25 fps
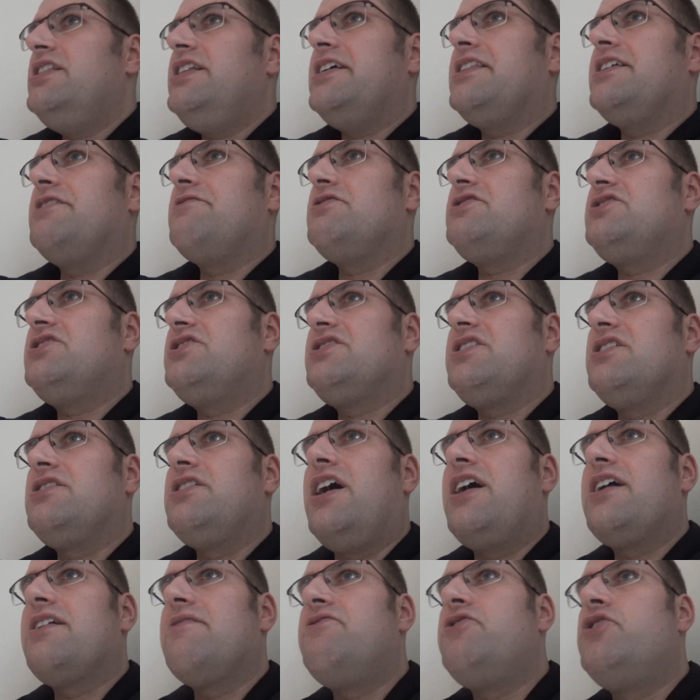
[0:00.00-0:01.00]
Like there was just a
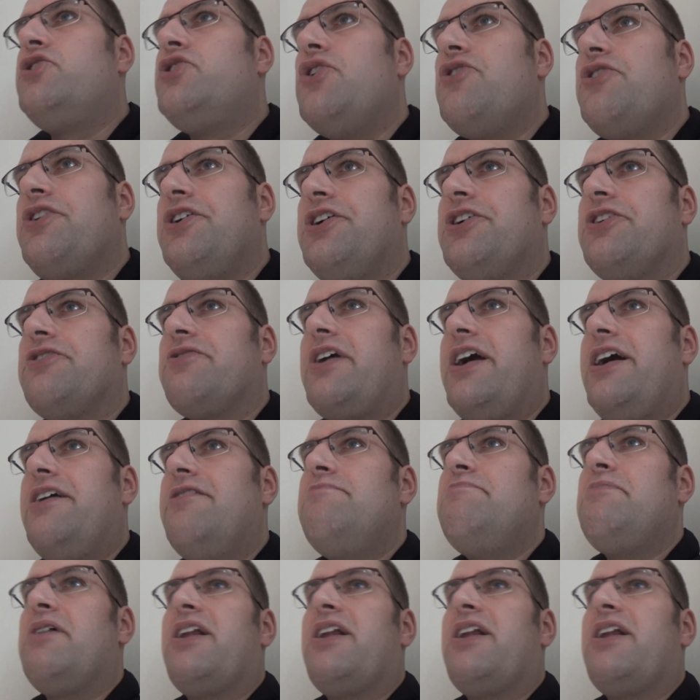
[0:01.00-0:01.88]
lot of joking around,